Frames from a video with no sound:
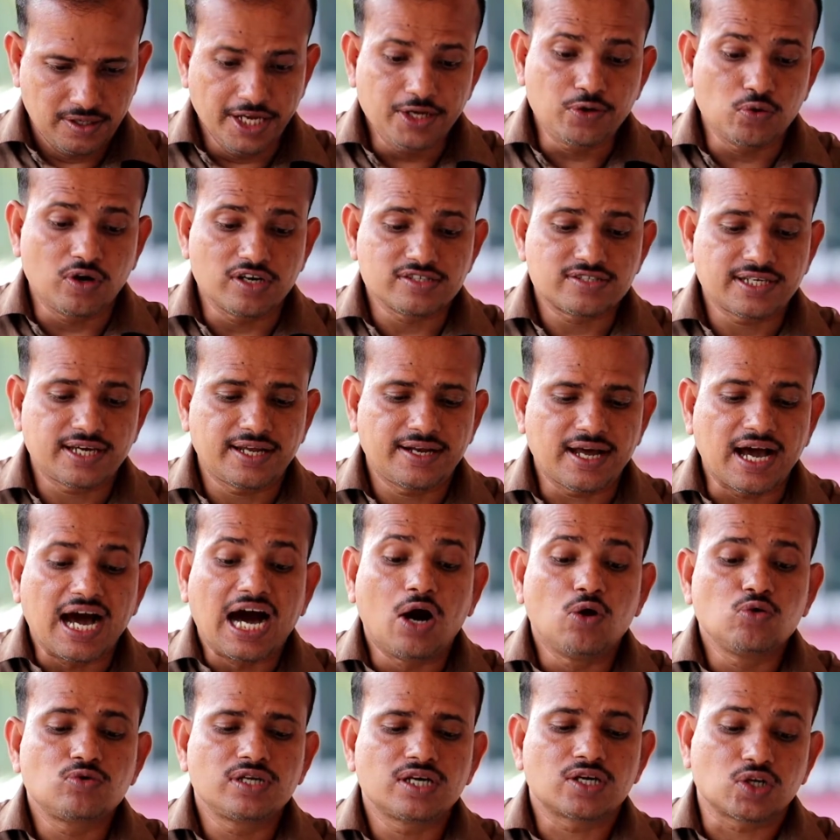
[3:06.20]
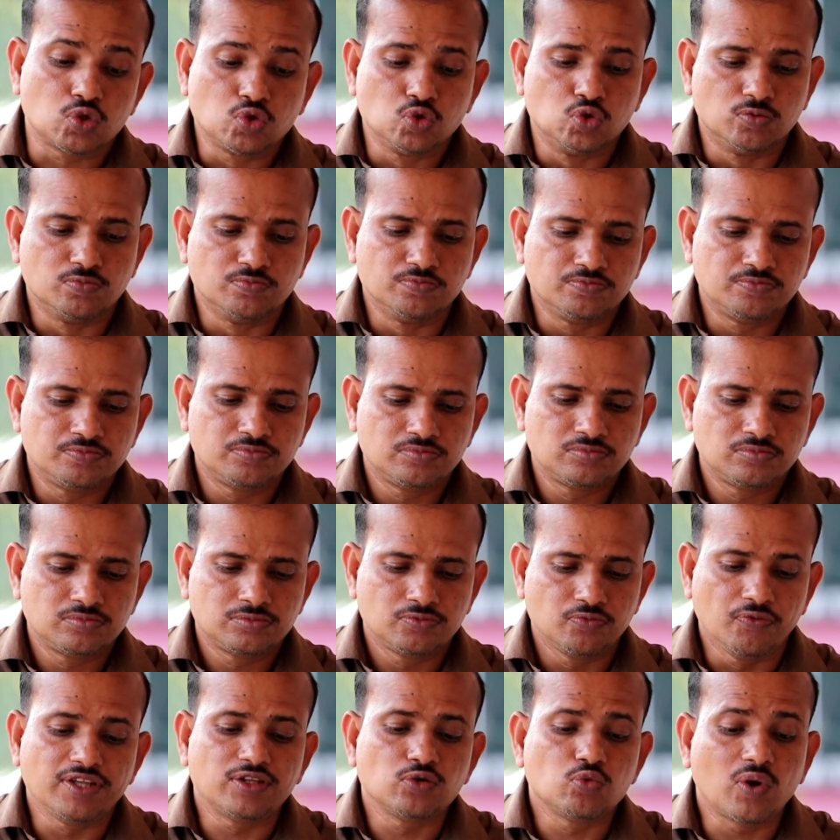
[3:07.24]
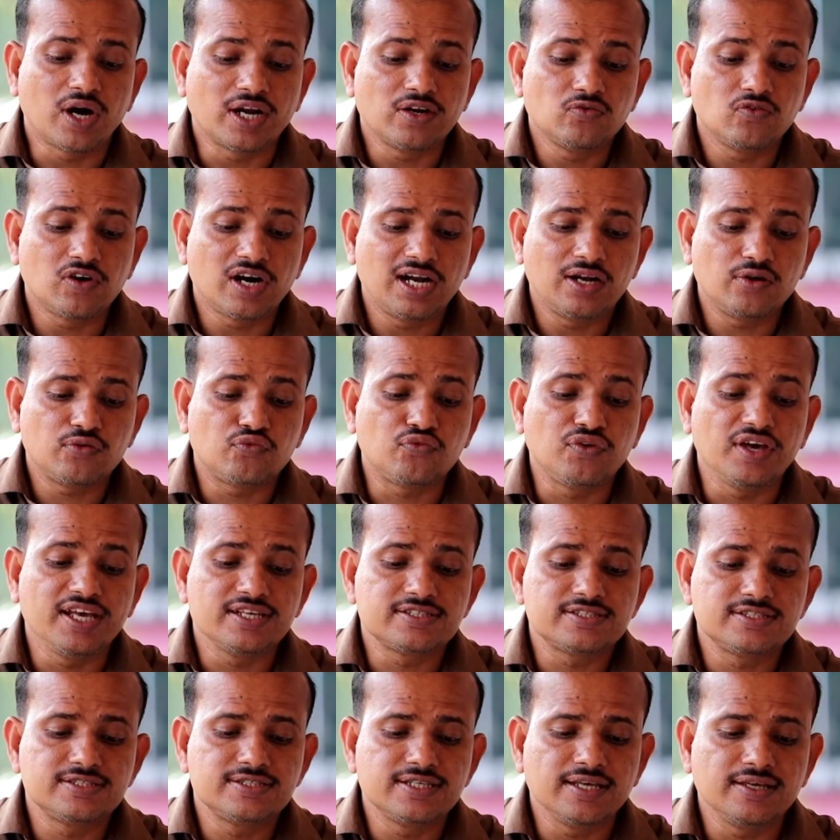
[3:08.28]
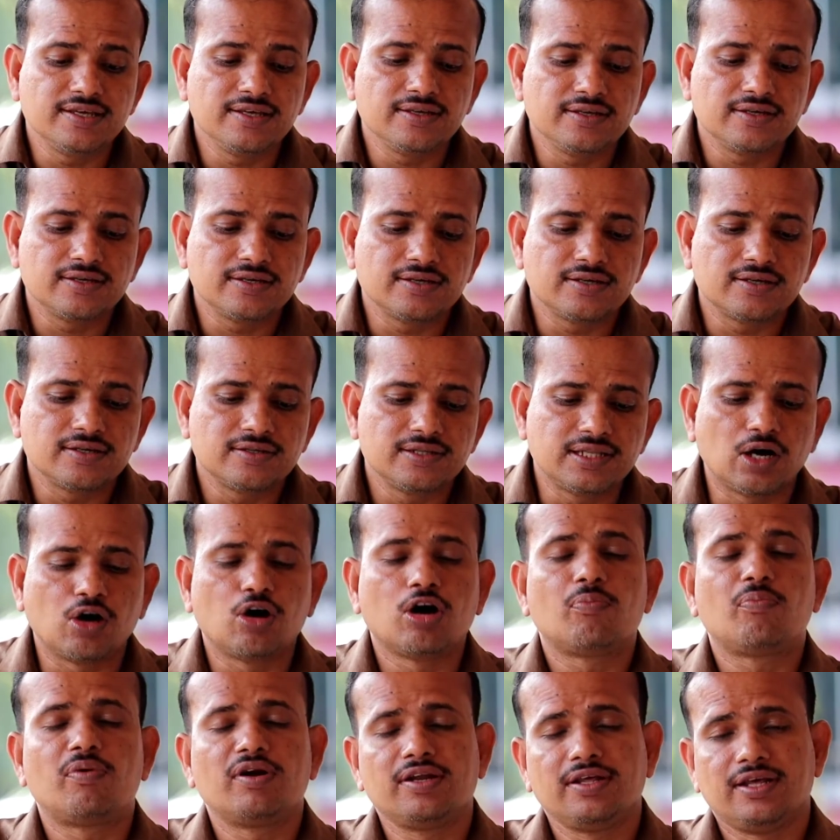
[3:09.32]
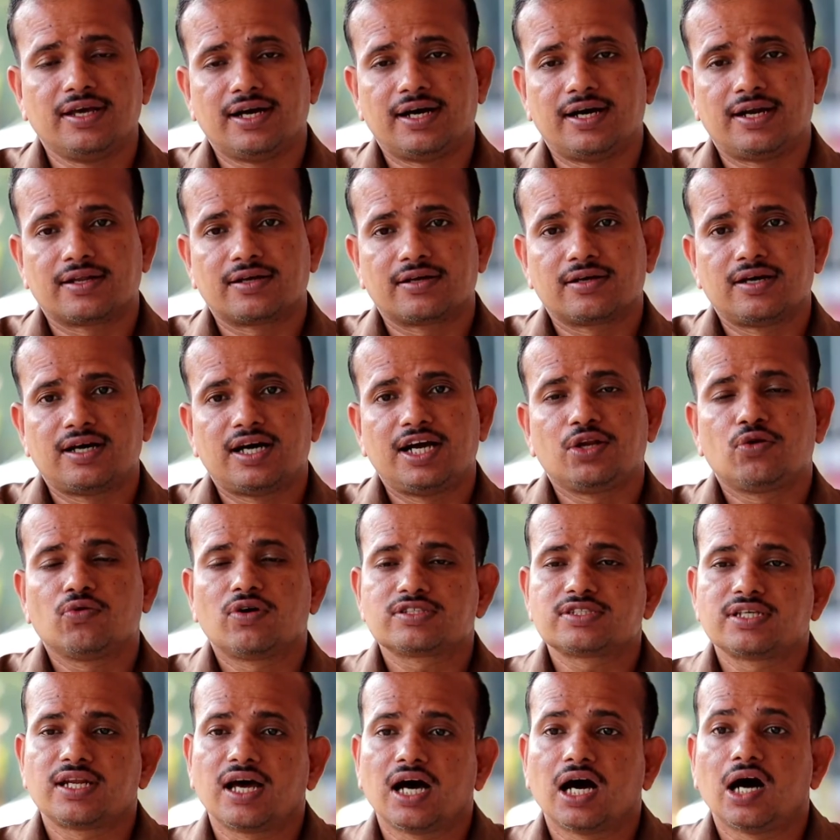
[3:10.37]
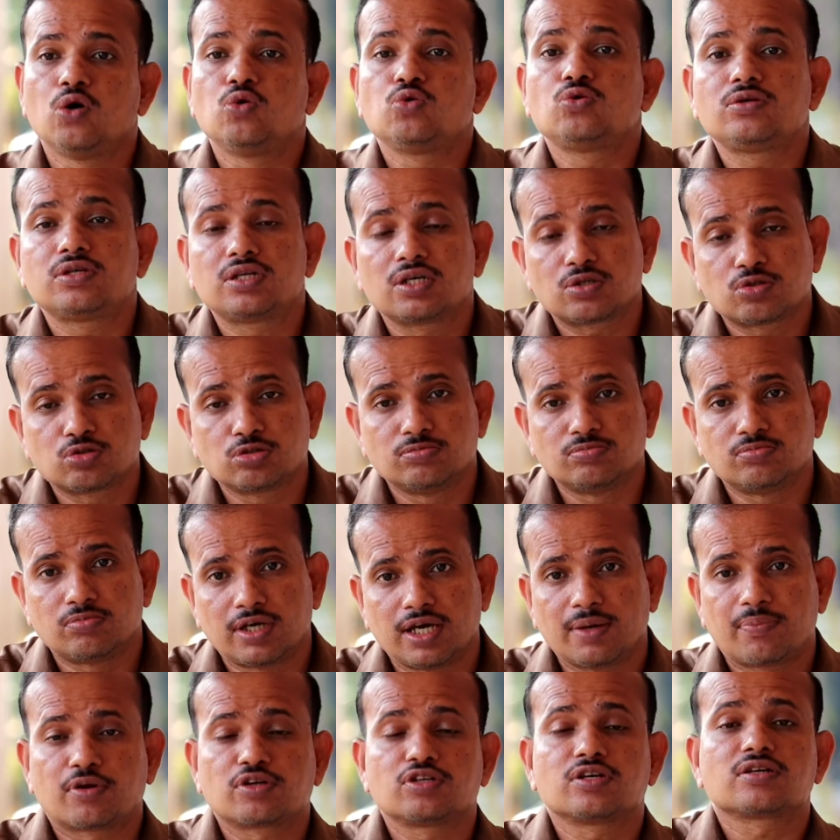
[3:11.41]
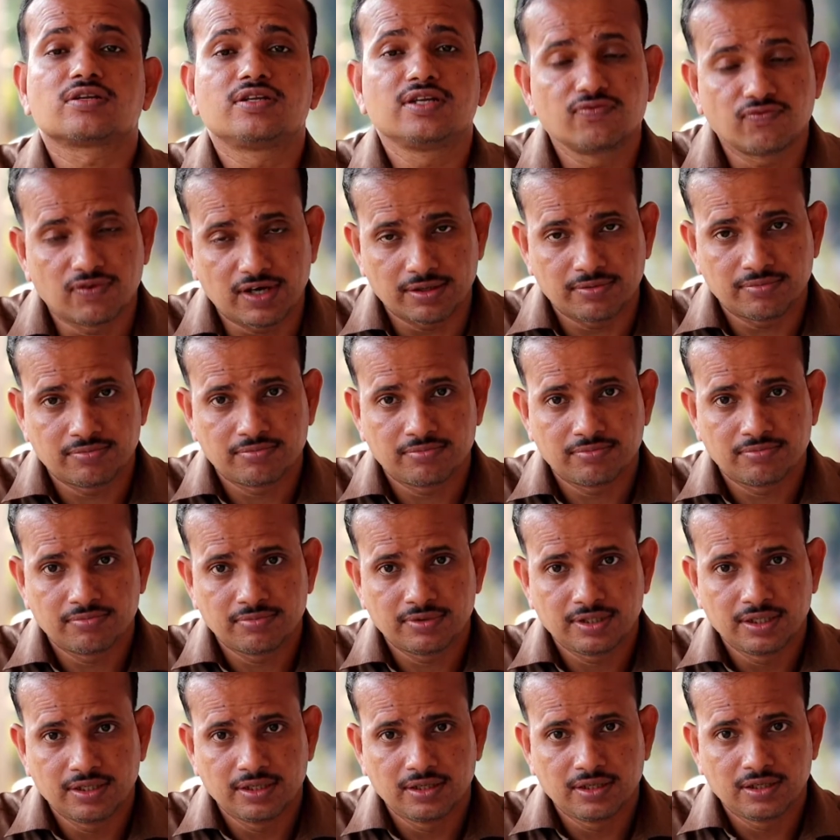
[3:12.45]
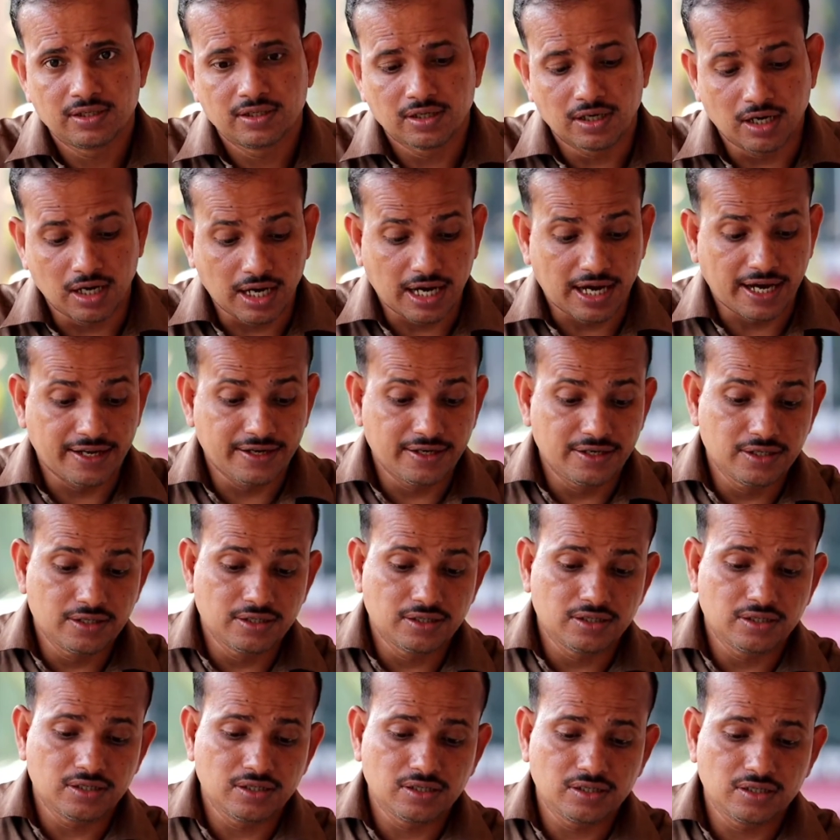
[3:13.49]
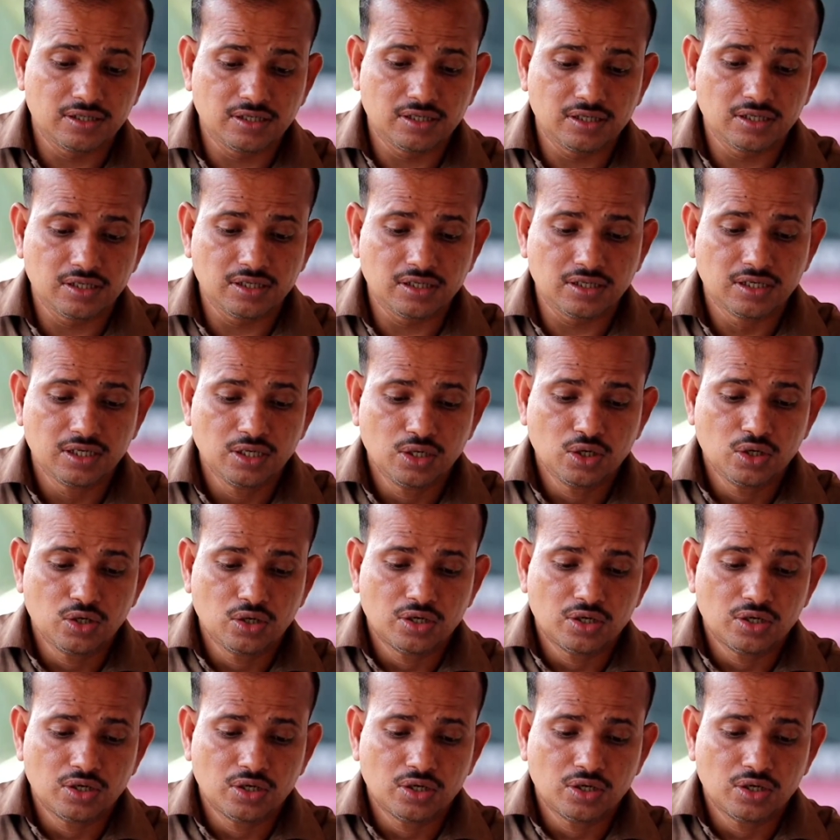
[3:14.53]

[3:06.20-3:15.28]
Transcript: it was an outer room with one wall facing the open yard. It was an outer room, a projecting one, and to